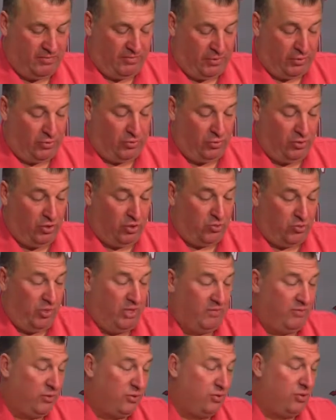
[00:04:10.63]
through this
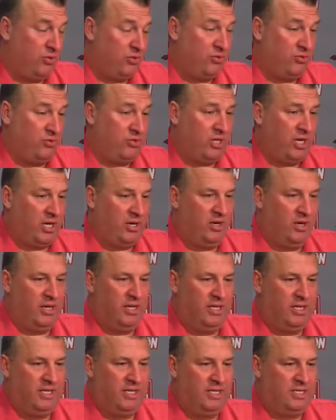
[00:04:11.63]
week for sure, through Saturday,
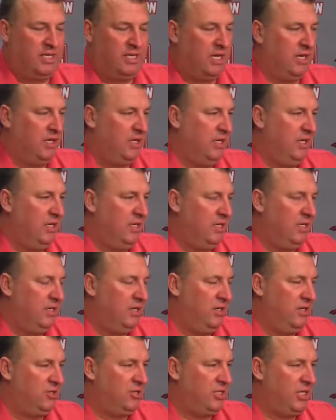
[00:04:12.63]
I think he's got to
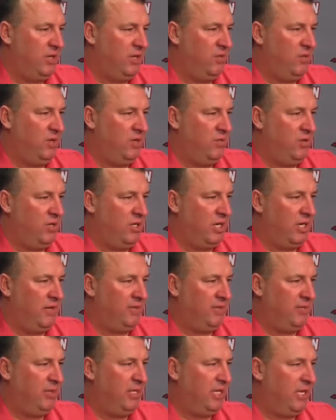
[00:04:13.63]
understand what
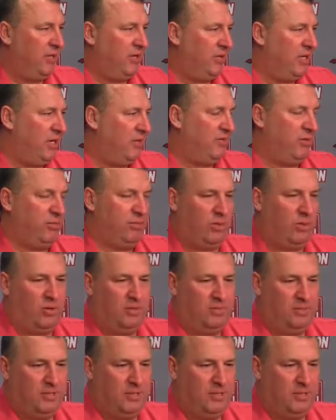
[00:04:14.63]
life can be like without football.